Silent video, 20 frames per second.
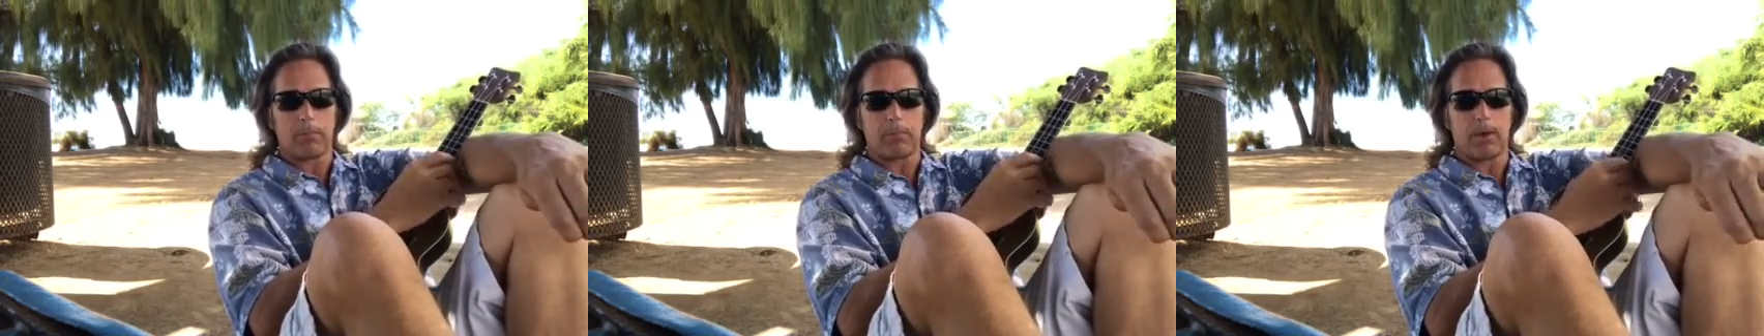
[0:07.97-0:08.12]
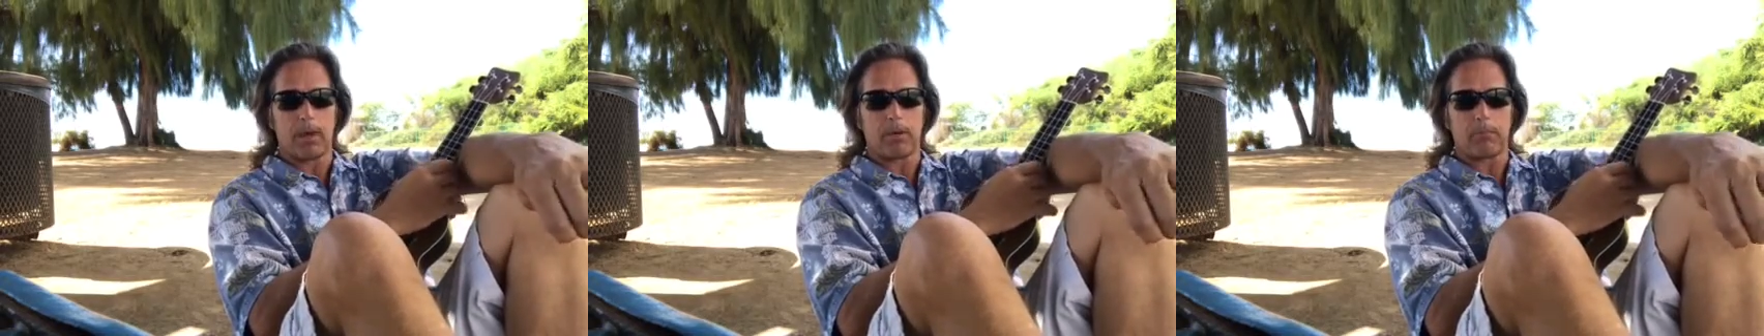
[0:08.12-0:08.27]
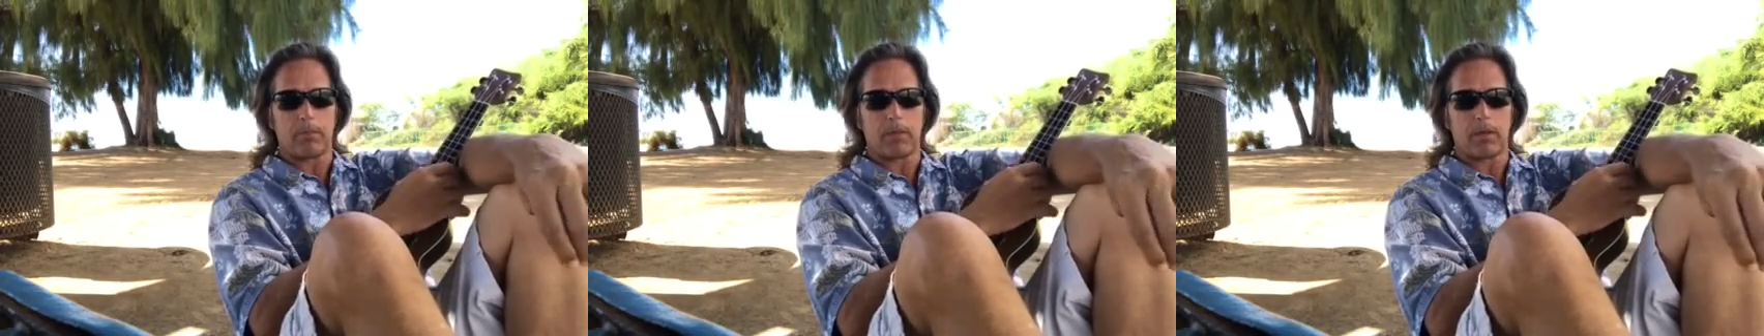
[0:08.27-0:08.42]
at
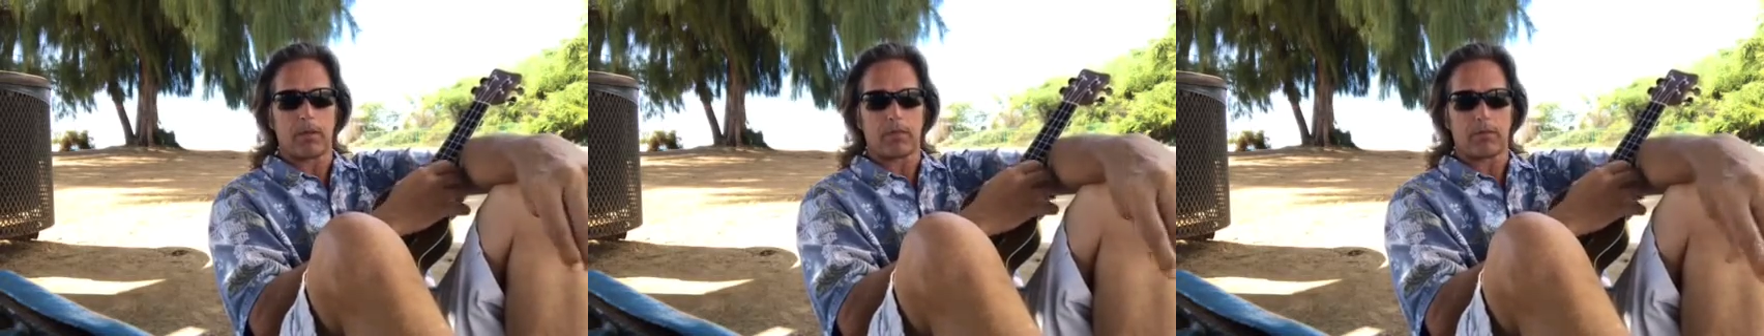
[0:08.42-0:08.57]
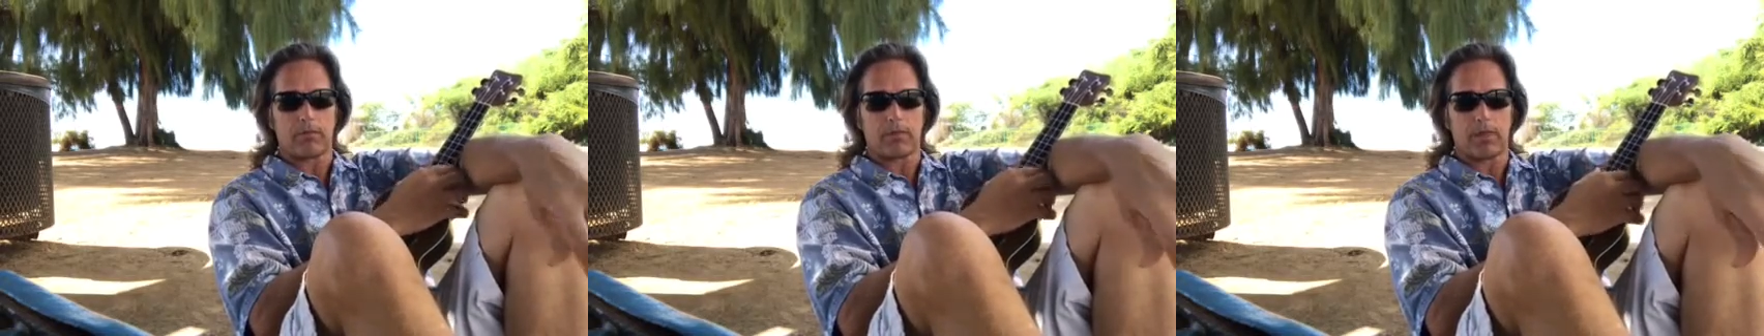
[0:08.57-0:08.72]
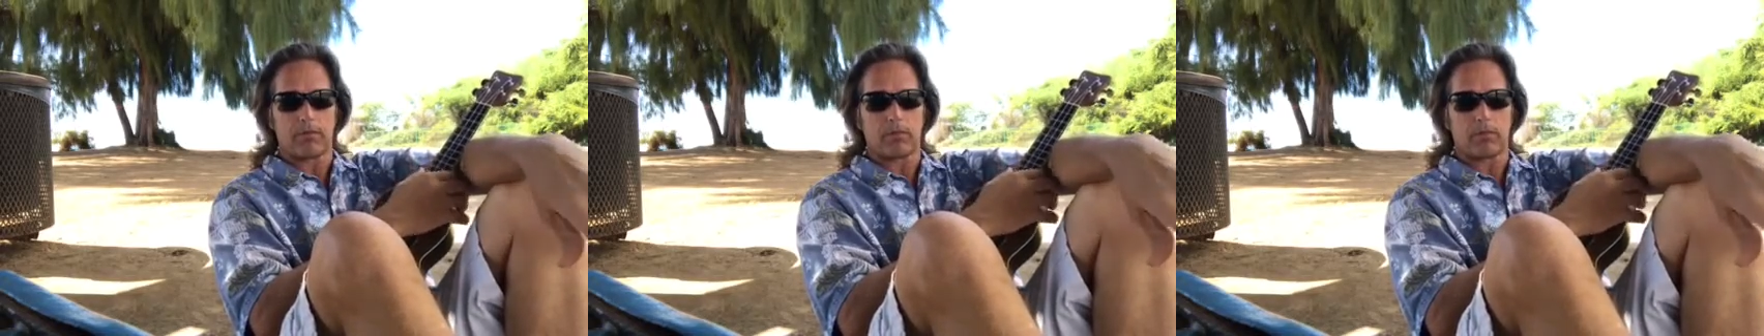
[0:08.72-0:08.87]
Pipeline
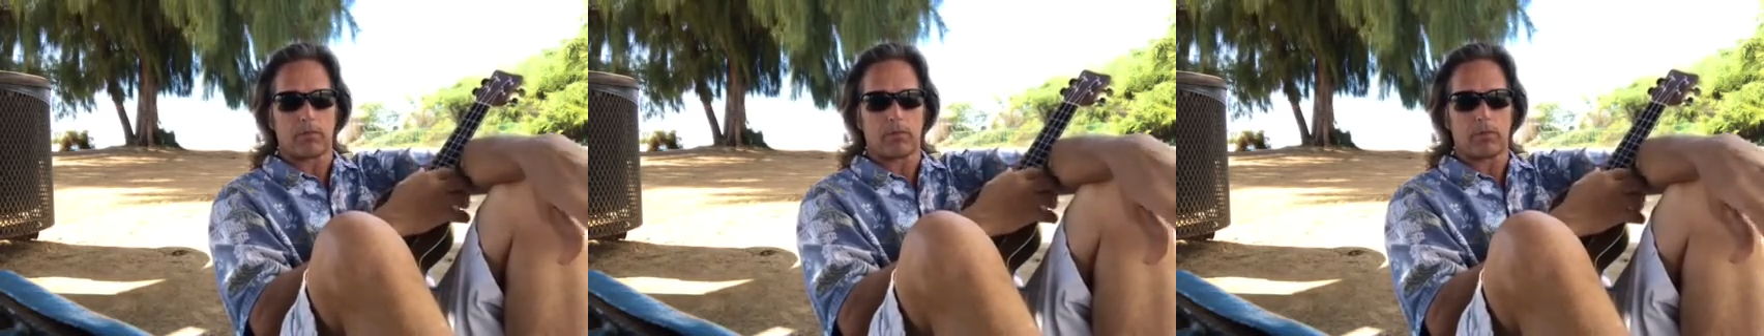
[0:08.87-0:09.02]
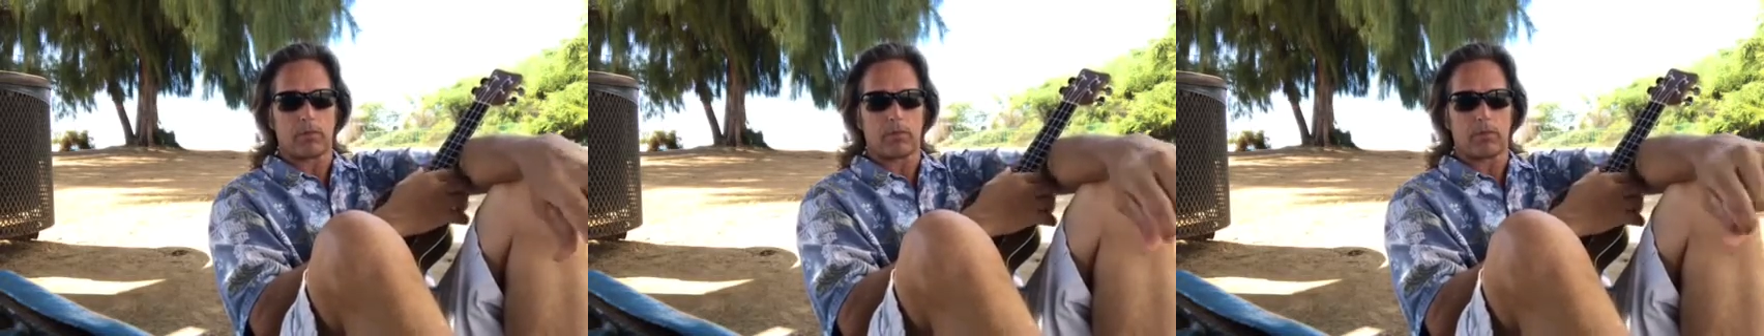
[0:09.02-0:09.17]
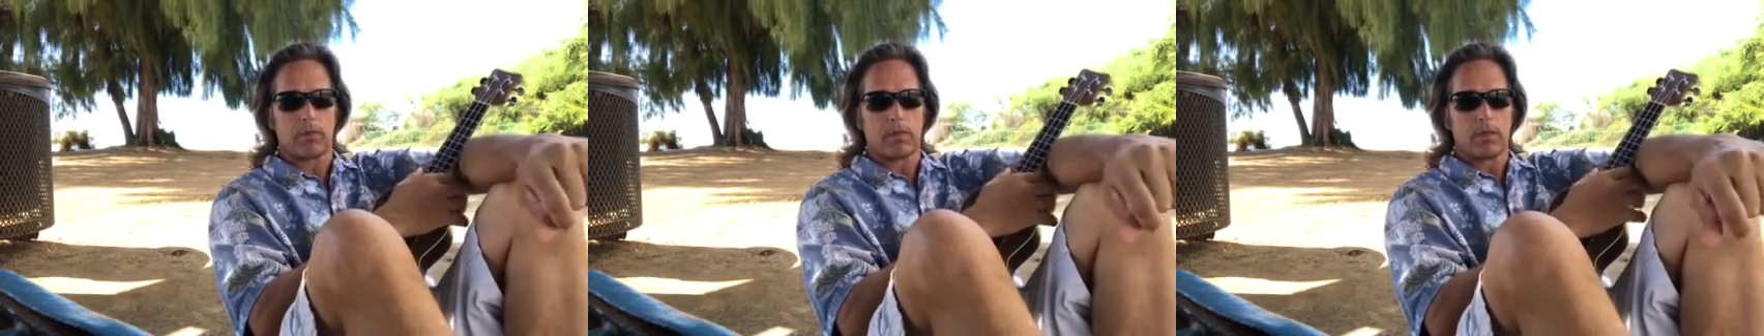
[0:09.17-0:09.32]
this
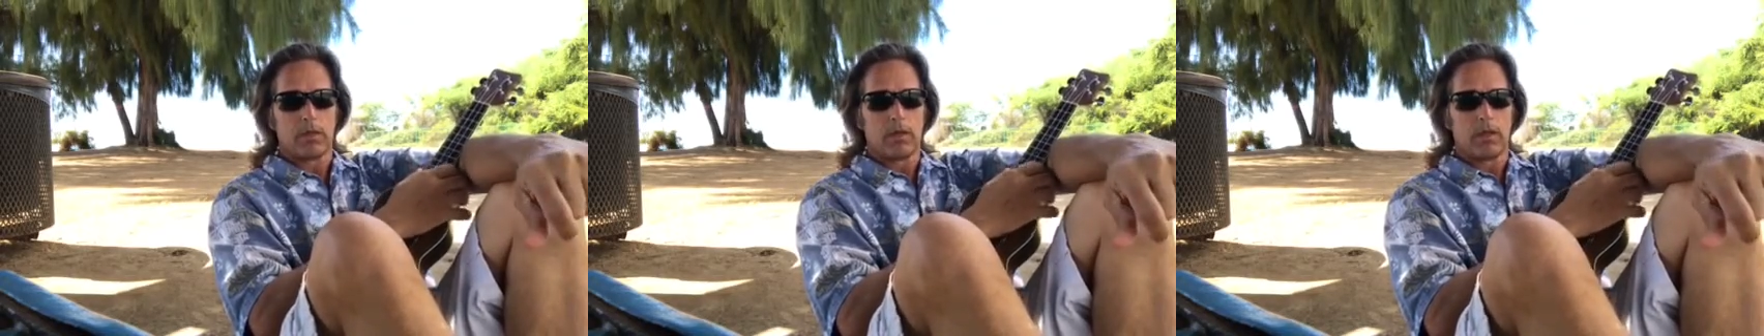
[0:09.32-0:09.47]
afternoon.